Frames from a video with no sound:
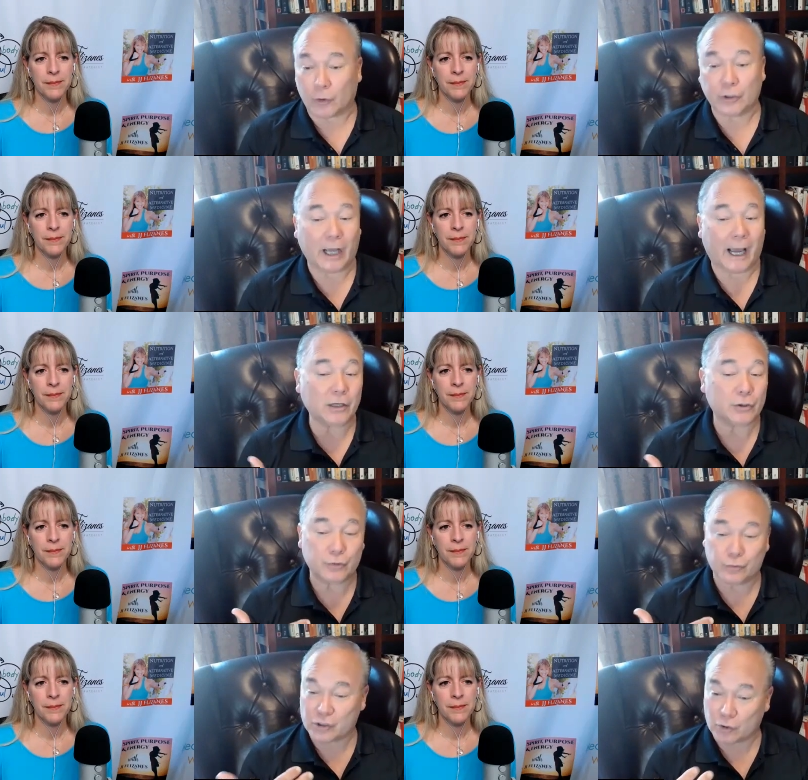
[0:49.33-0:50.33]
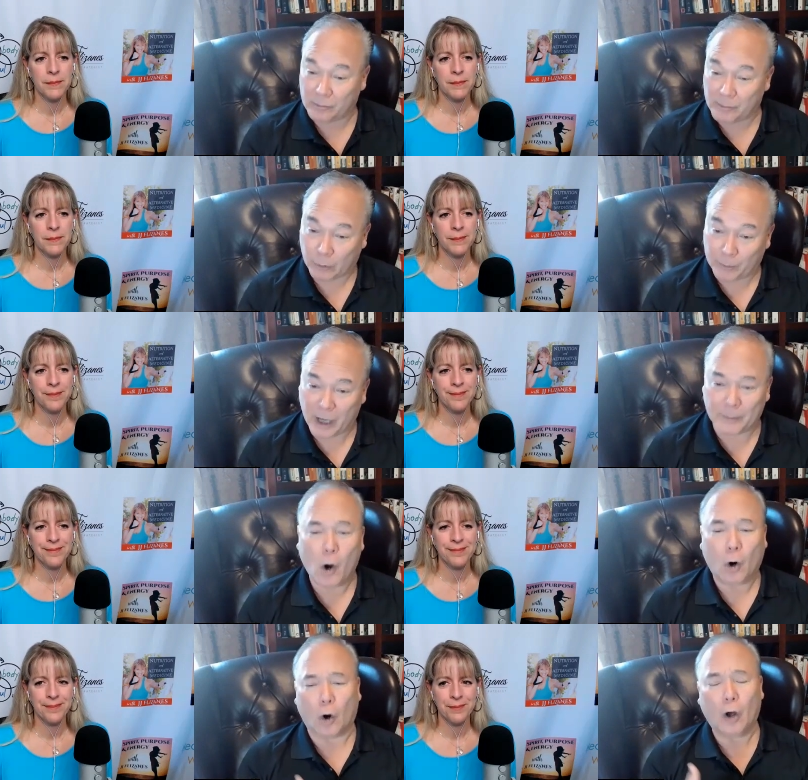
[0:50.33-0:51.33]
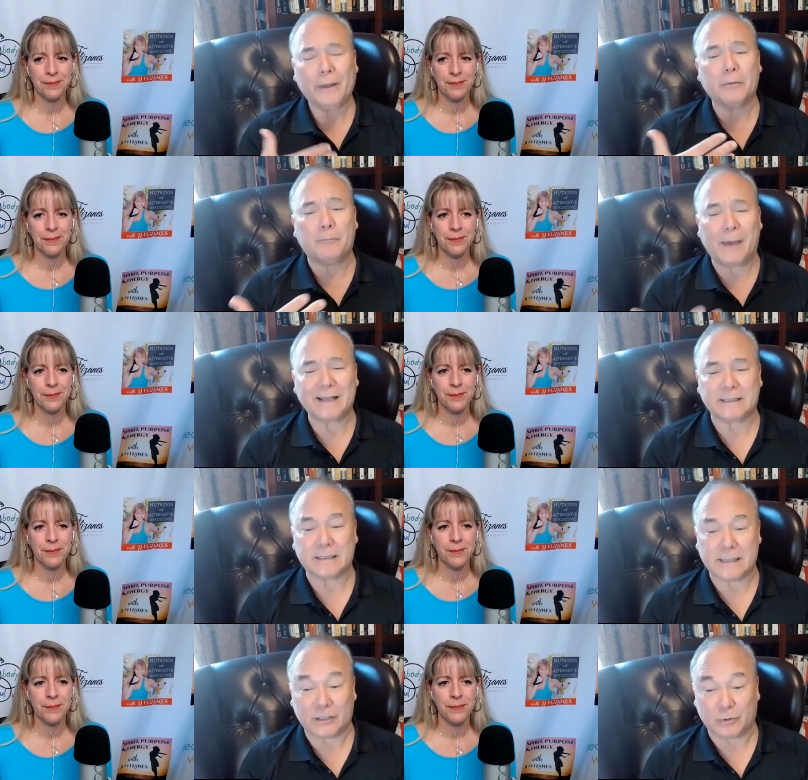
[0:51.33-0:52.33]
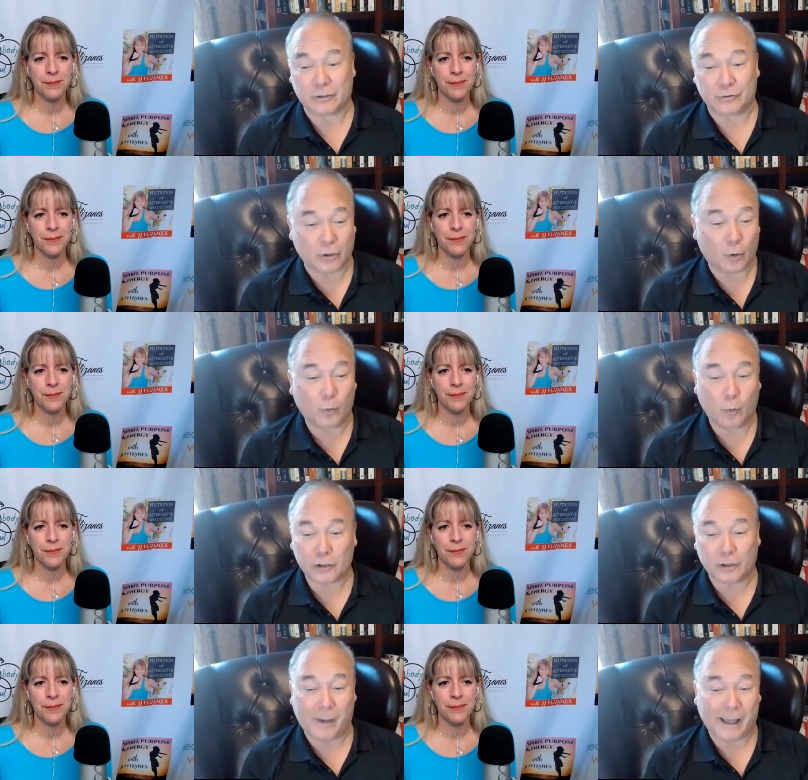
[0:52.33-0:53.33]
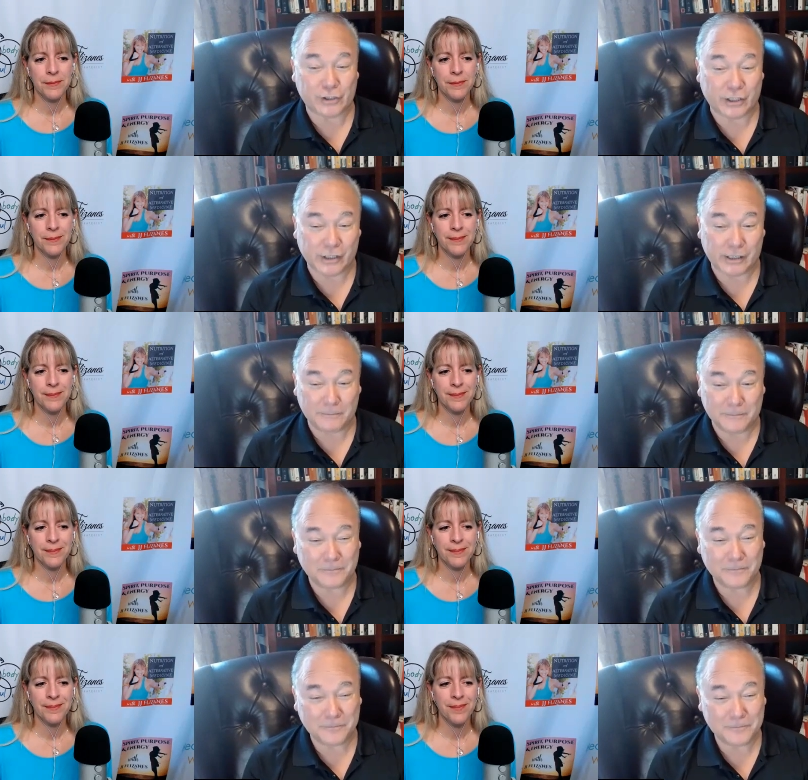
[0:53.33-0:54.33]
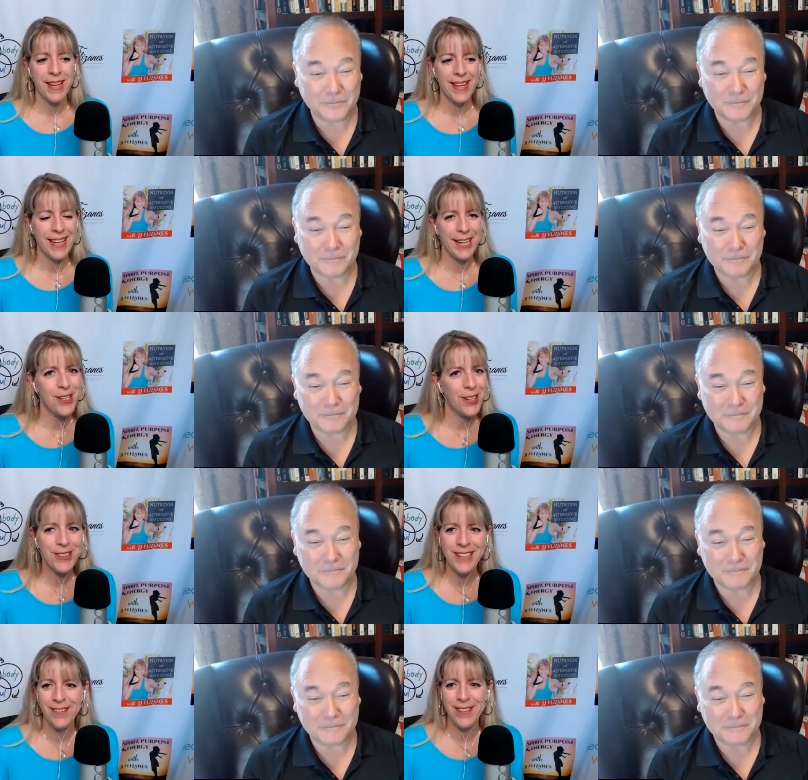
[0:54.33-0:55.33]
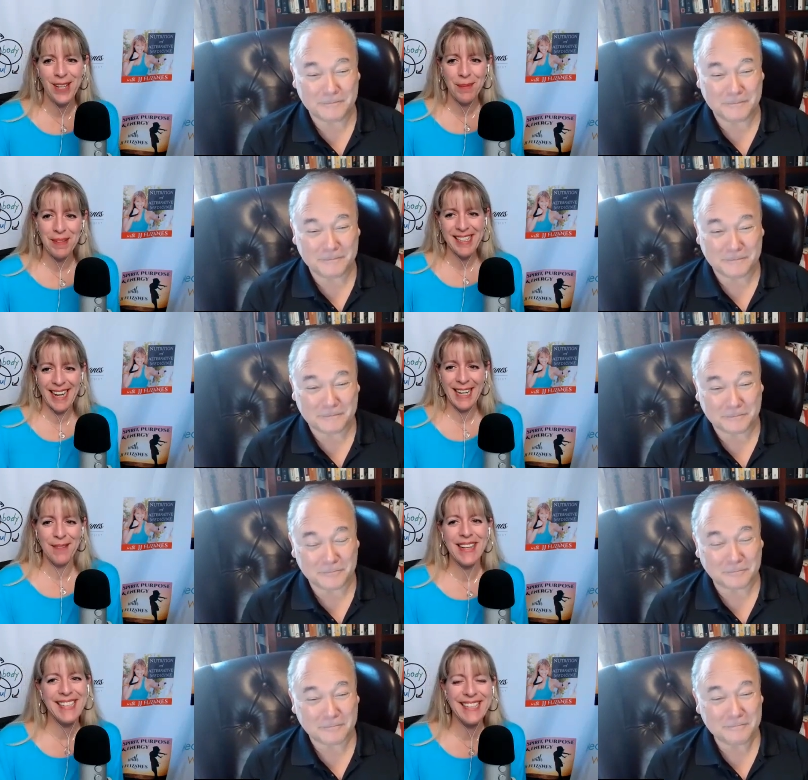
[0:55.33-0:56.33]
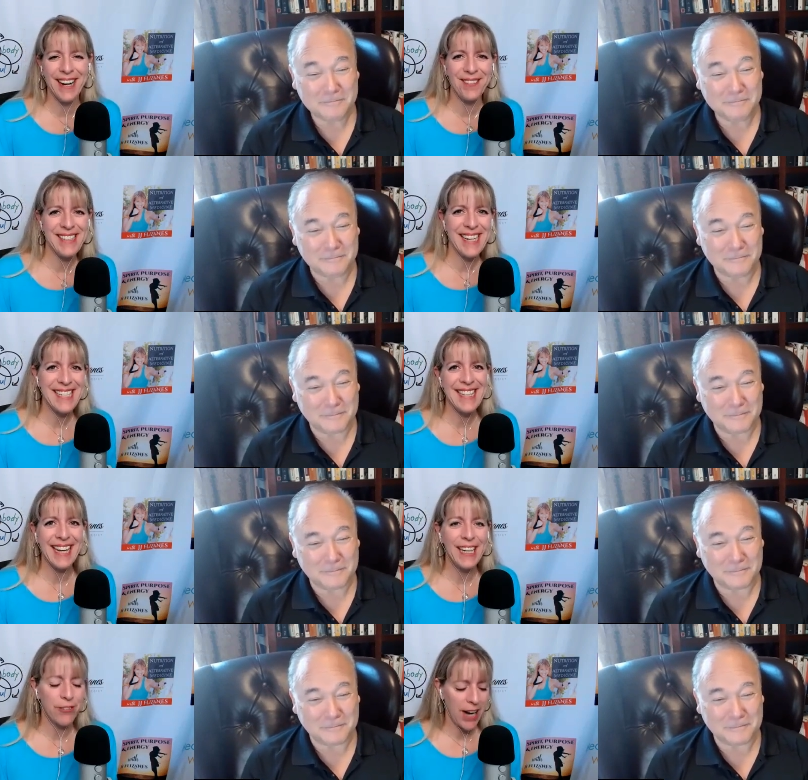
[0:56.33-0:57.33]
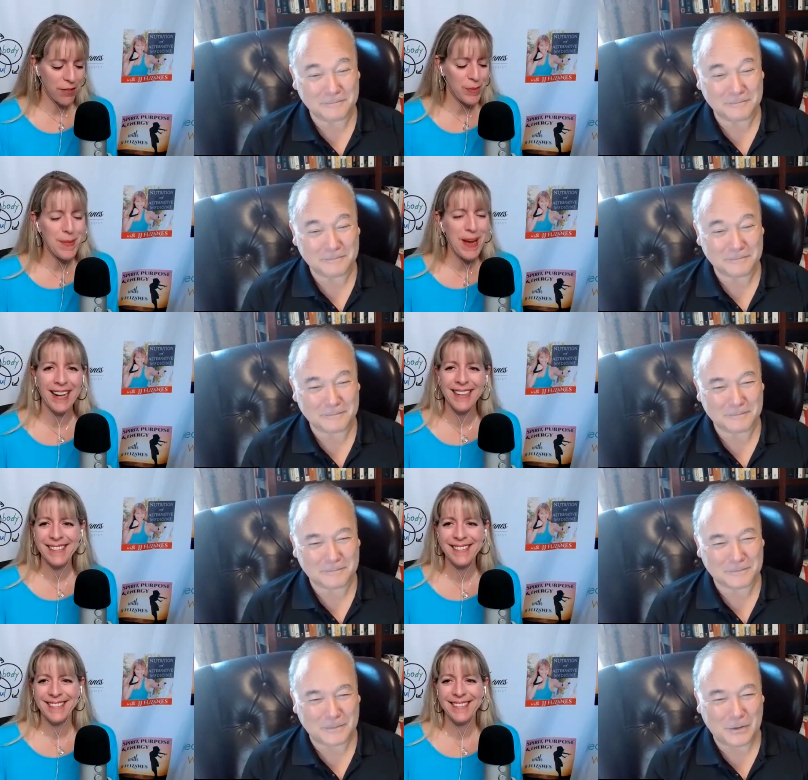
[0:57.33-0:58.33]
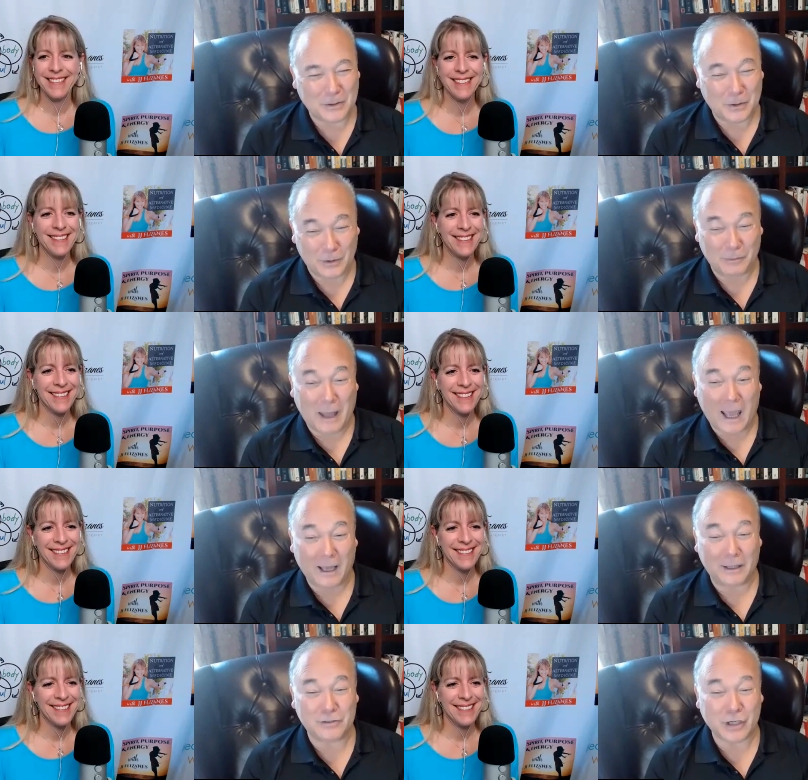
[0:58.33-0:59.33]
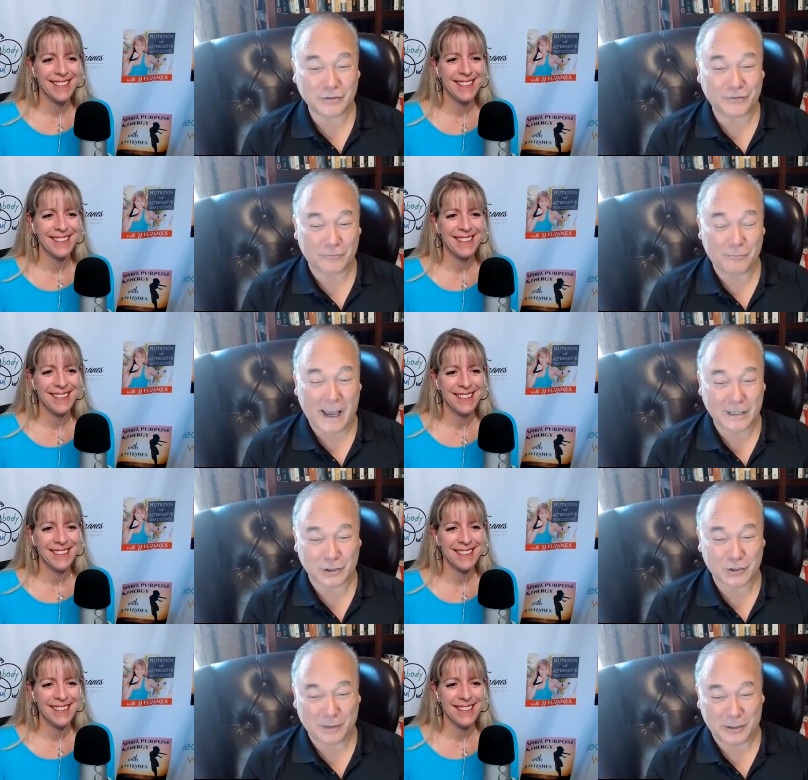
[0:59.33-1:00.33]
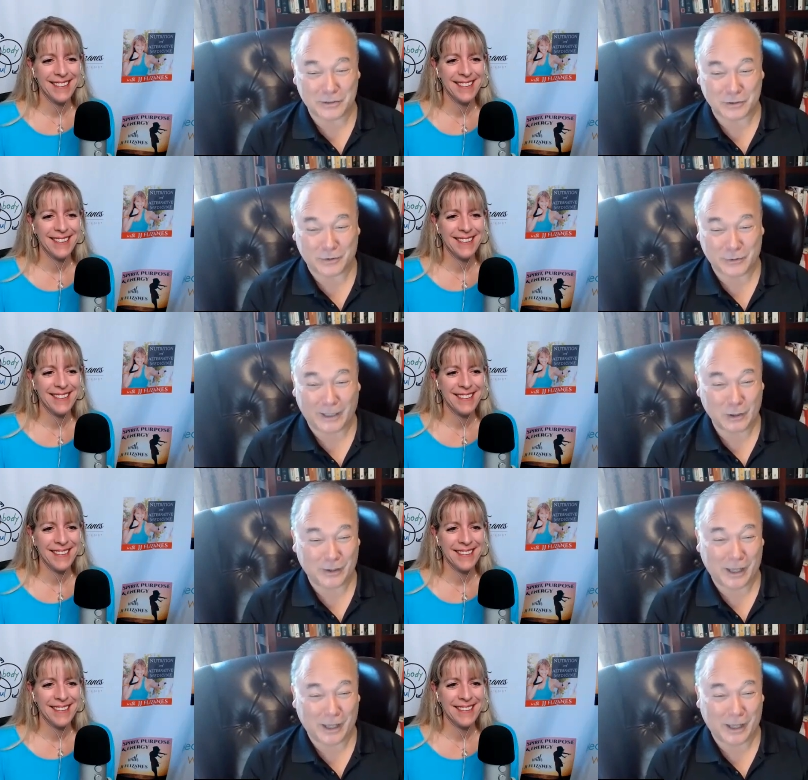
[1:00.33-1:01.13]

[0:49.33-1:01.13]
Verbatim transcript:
Speaker 1: or a diet to restore the microbiome, or all the other basic things we do. So welcome back, JJ. Thank you, Dr.
Speaker 2: Davis. I'm excited about this conversation. Thank you for having me back.
Speaker 1: Well, judging from past experiences with you, I know